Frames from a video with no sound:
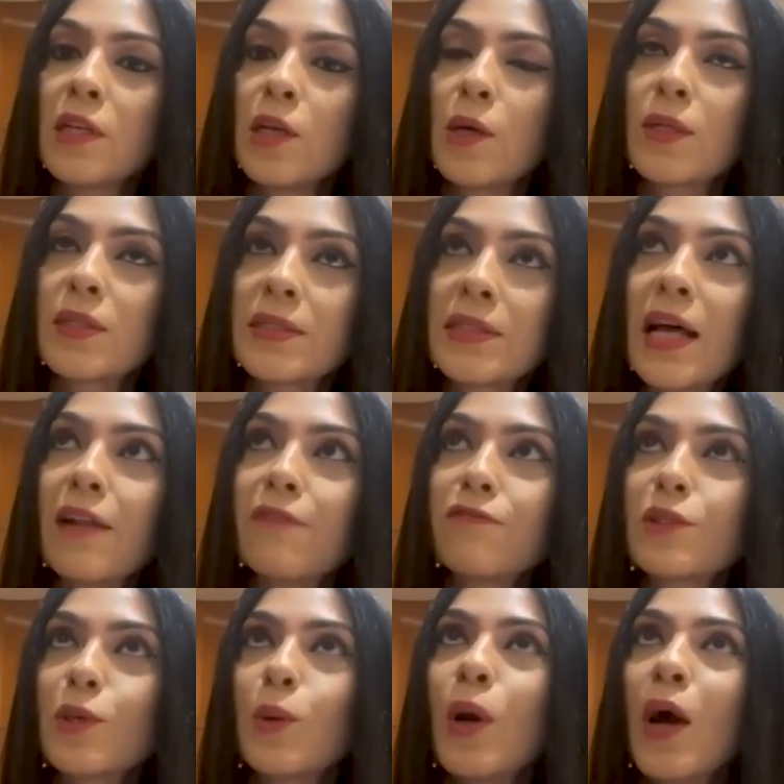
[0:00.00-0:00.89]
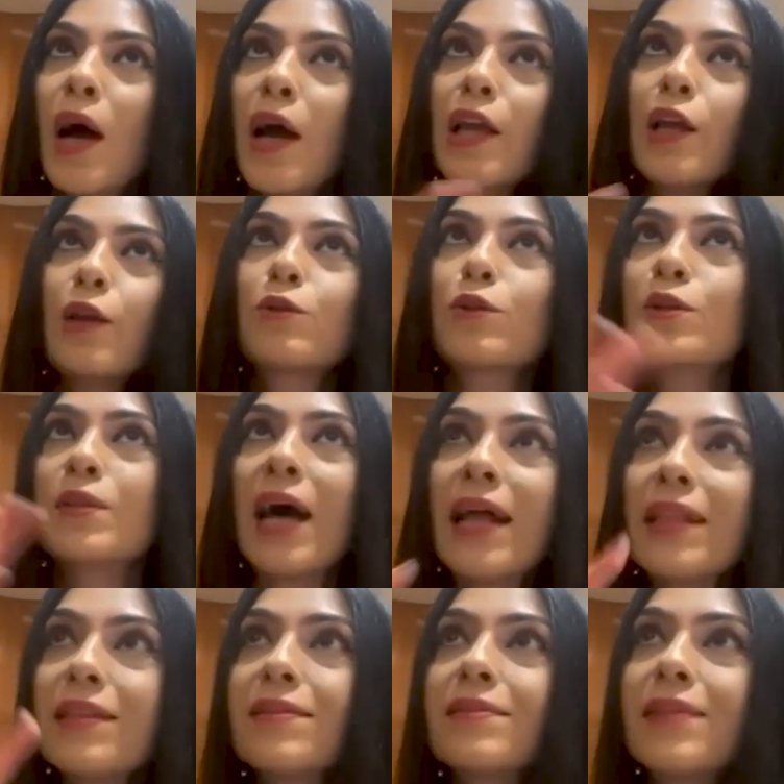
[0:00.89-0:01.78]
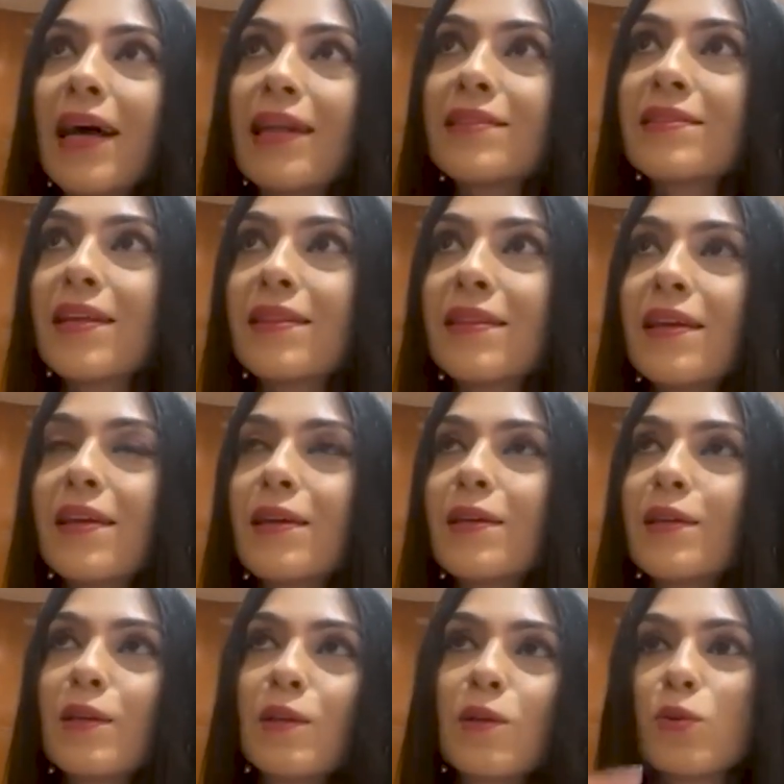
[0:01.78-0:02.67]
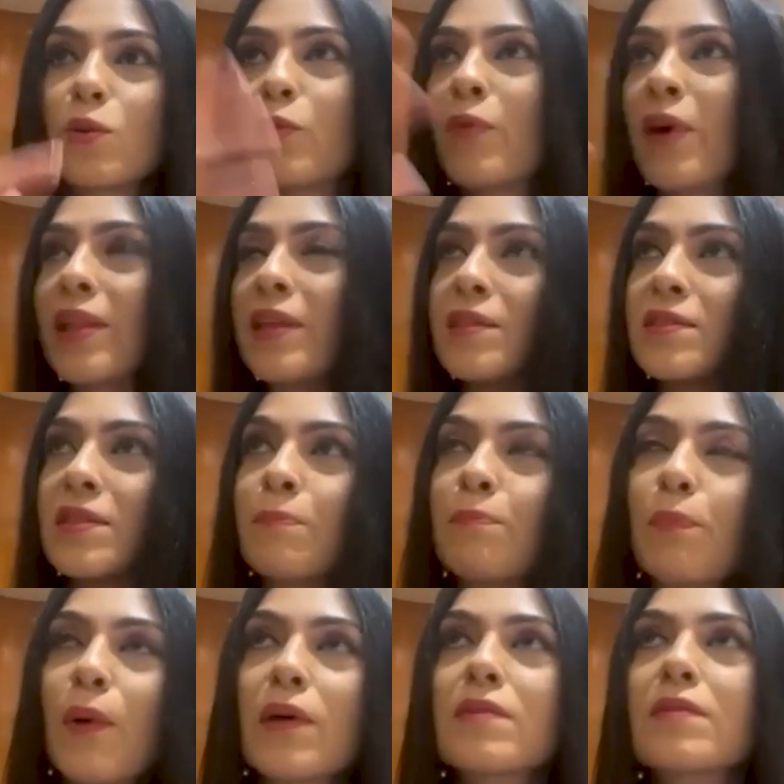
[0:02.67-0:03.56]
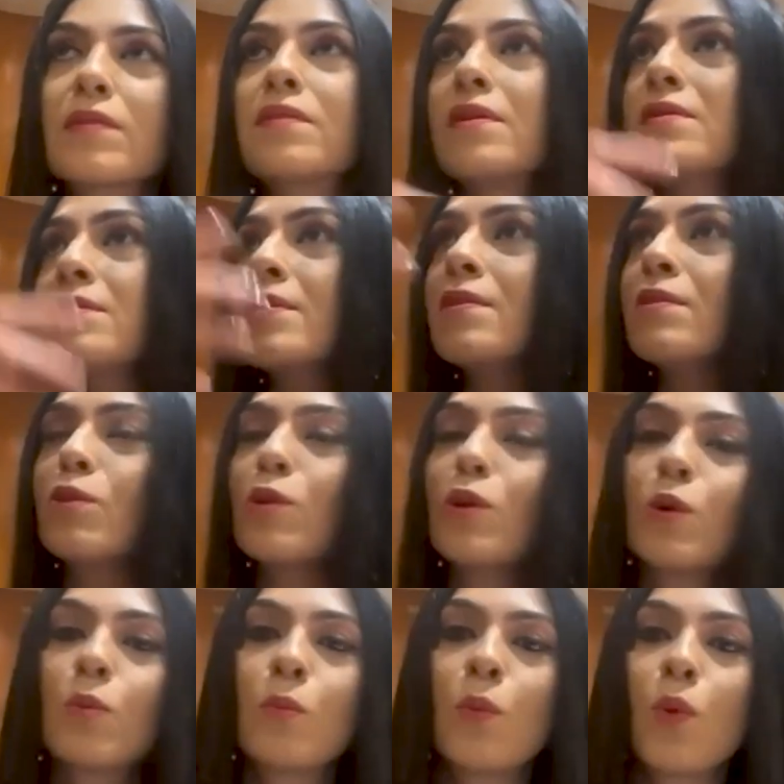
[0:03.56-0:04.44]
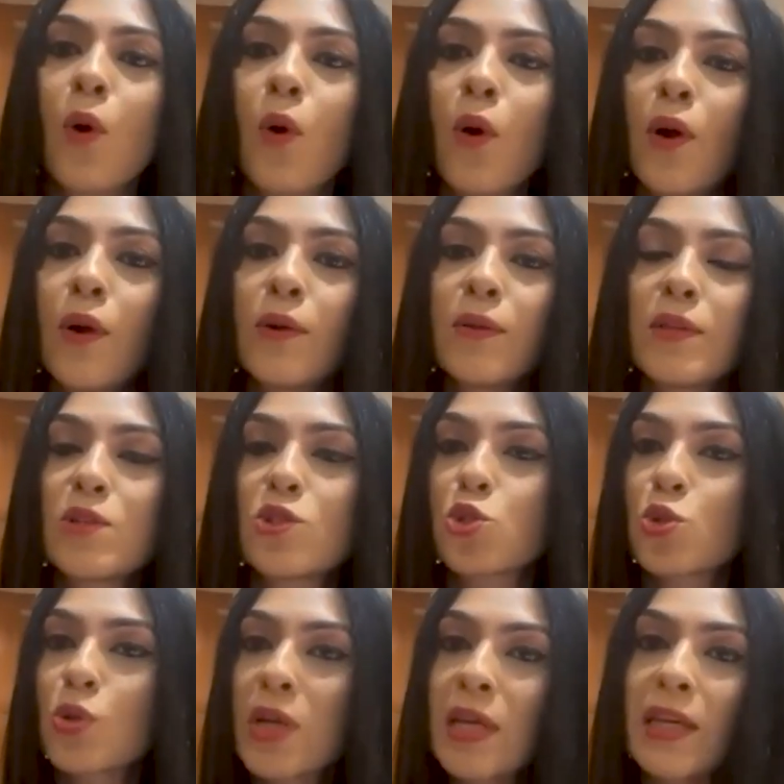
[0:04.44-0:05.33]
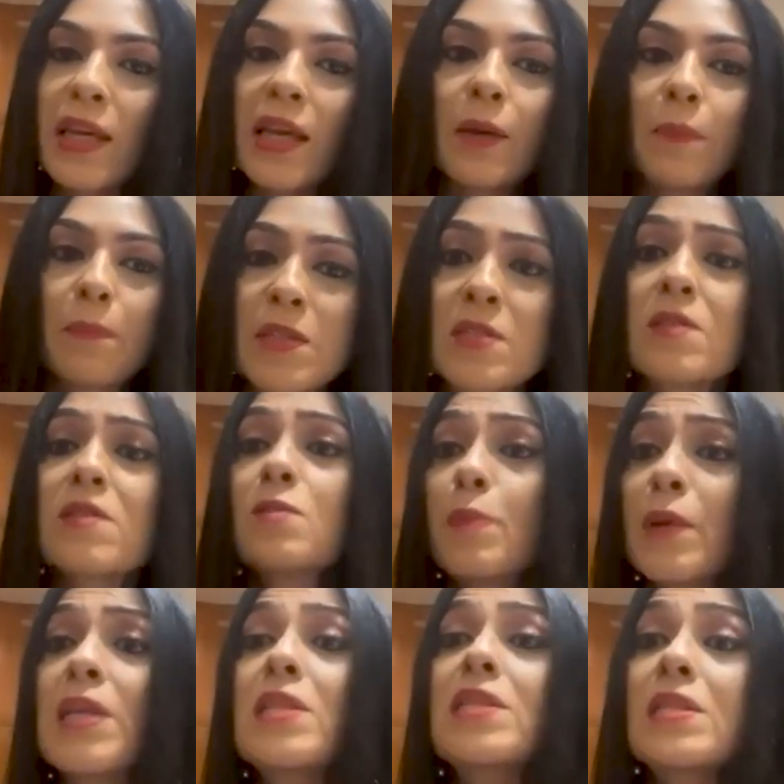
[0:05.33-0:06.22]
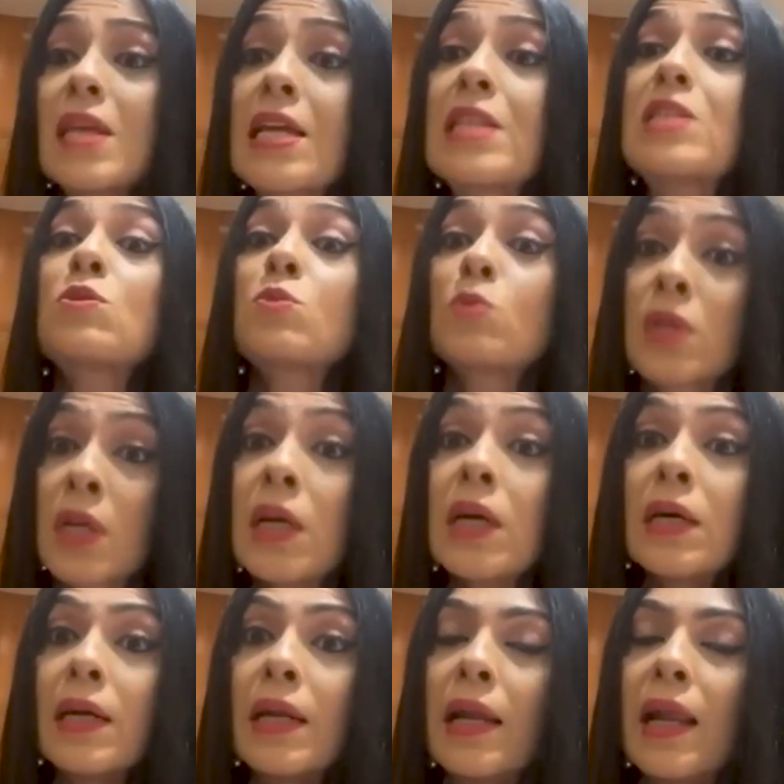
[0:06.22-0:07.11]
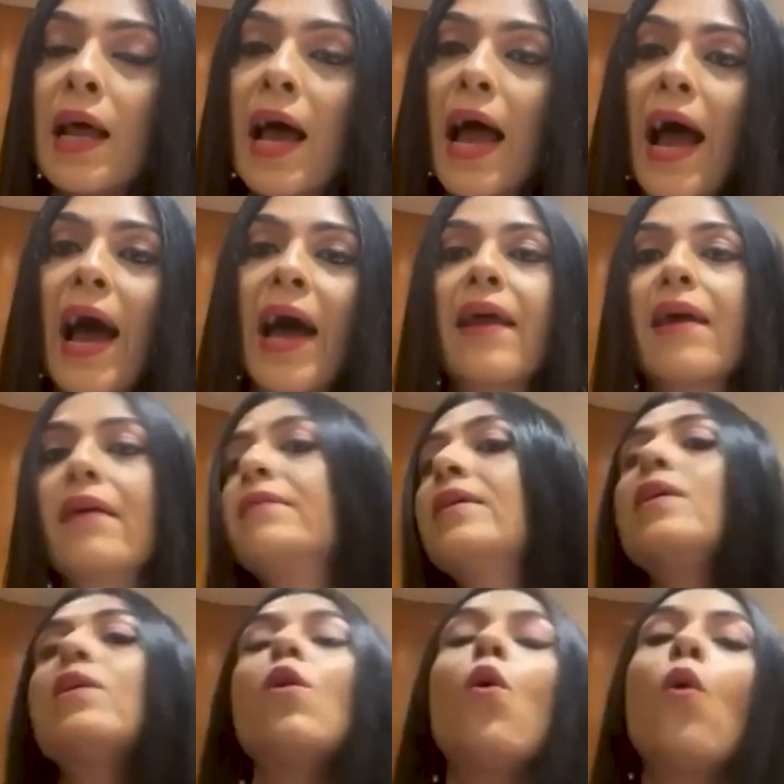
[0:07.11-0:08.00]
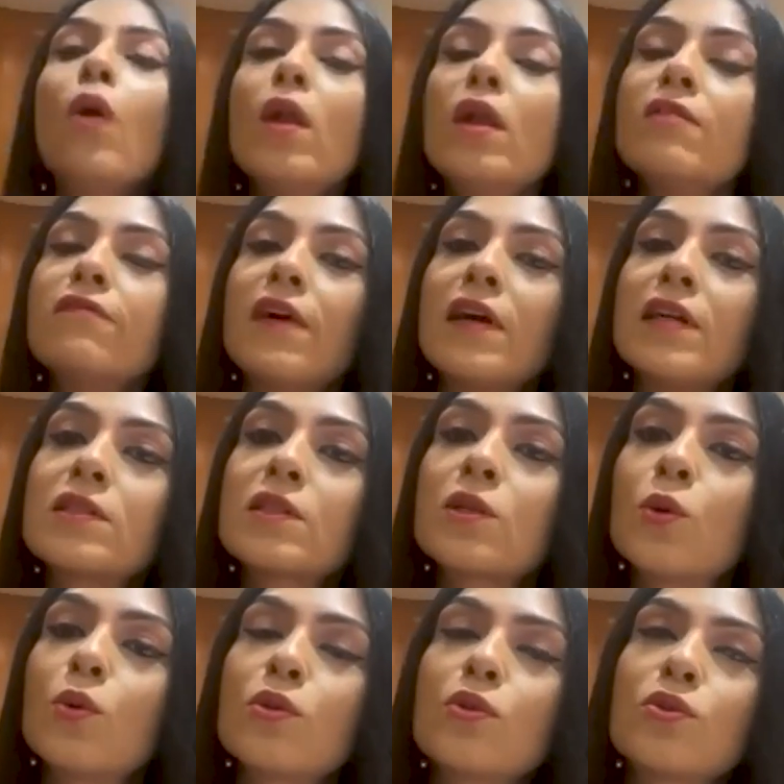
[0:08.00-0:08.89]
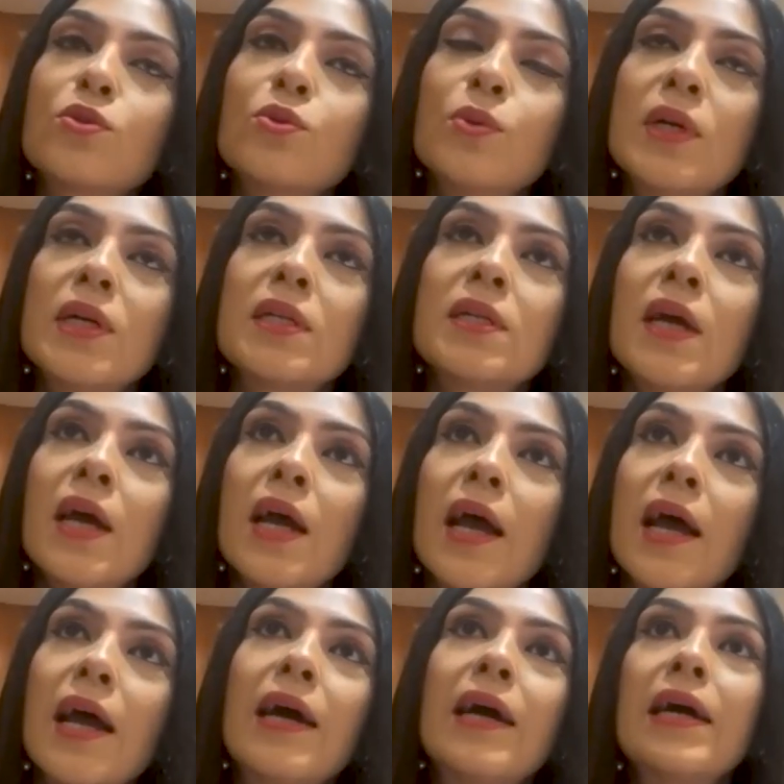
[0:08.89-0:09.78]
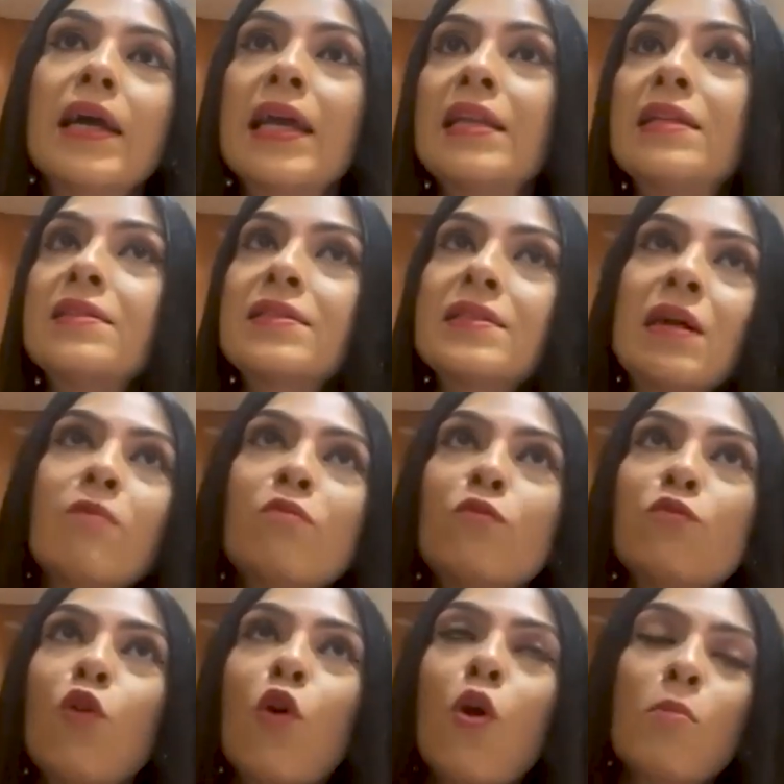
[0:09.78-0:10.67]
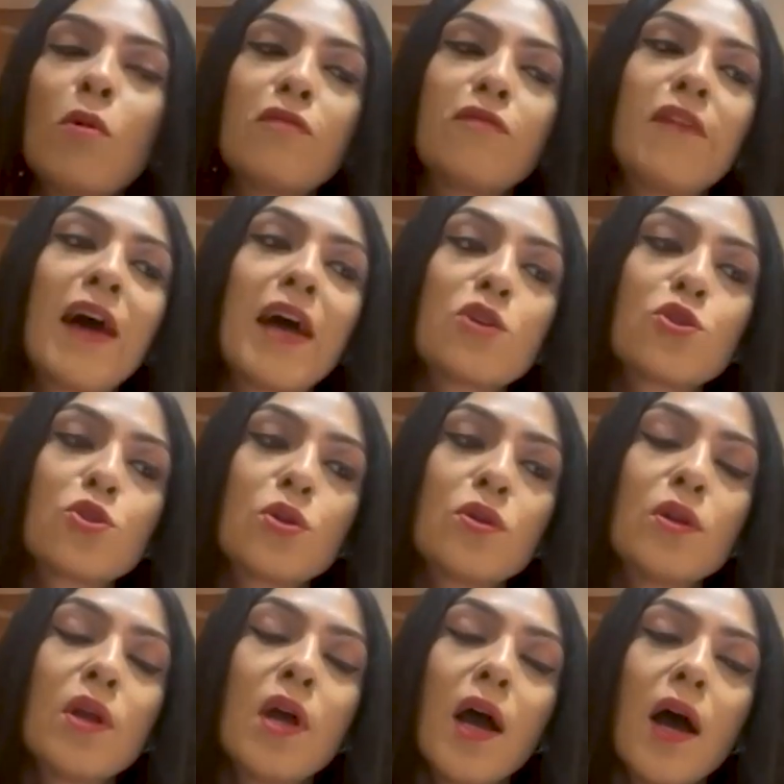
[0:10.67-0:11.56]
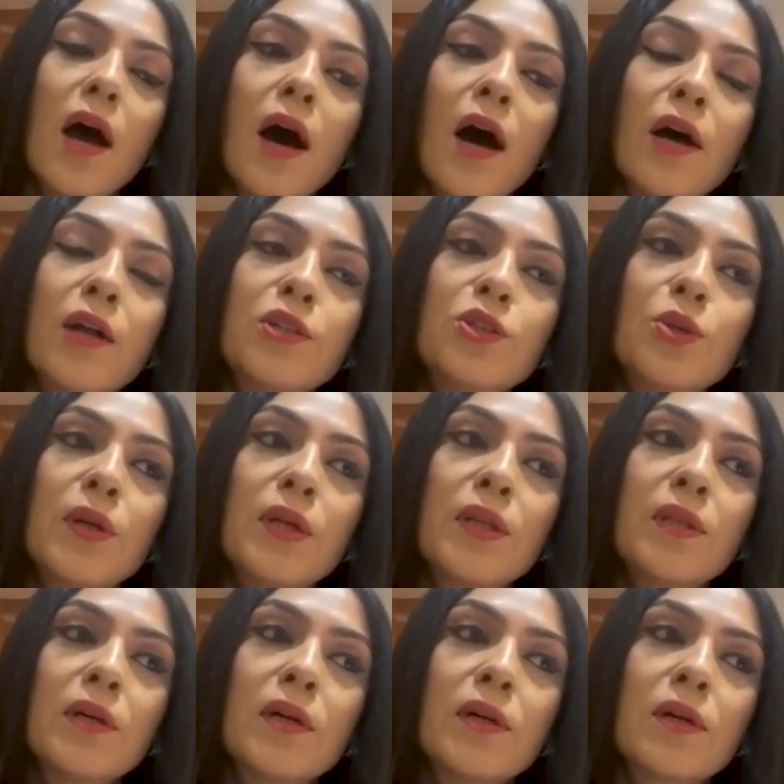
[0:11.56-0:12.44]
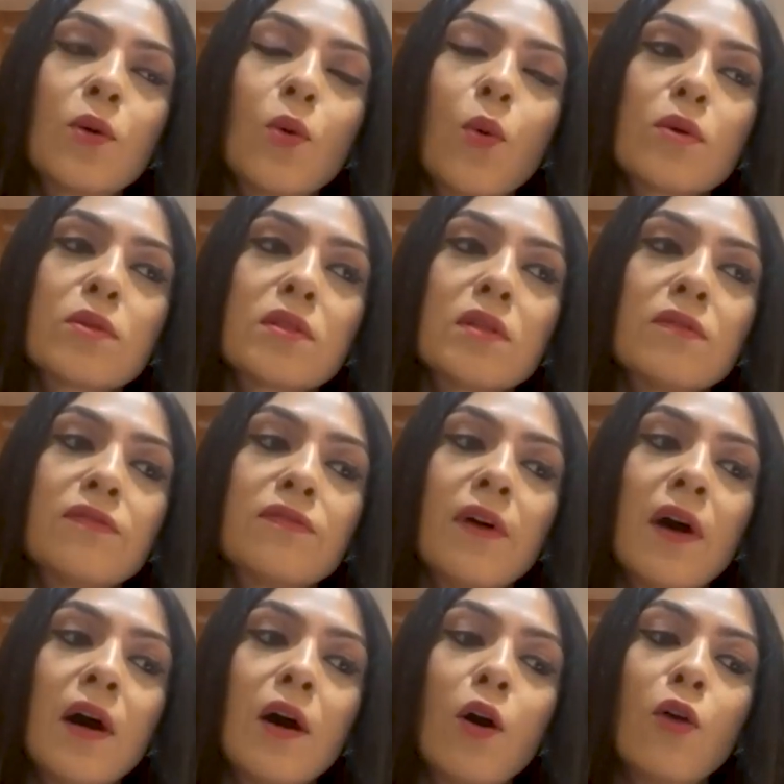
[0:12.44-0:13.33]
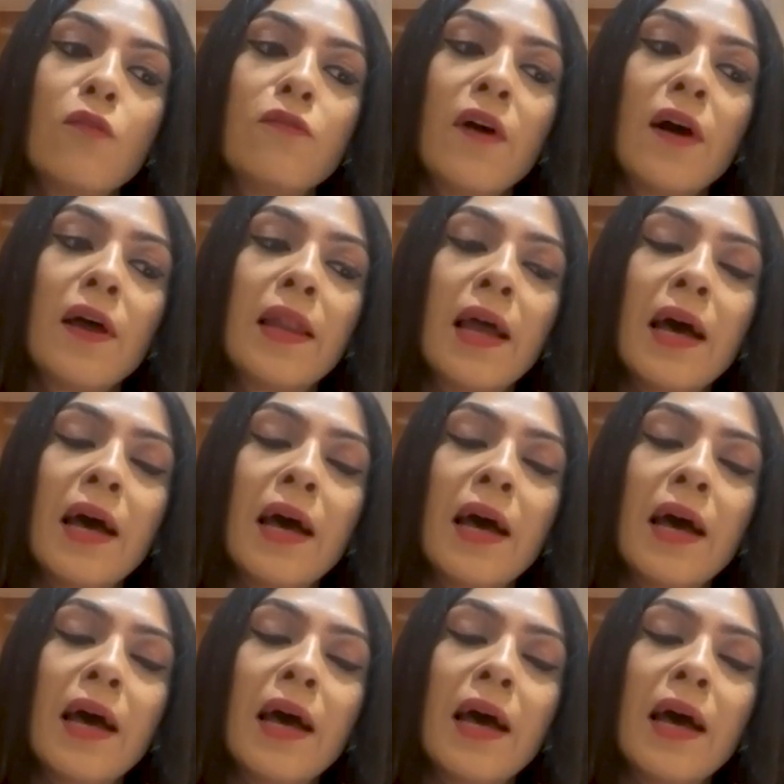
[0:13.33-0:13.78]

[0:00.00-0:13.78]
in yourself. So so that's I think, whether it's imposter syndrome or this shrinking business, but it's real, and I think all of us go through it in some form or fashion during the course of our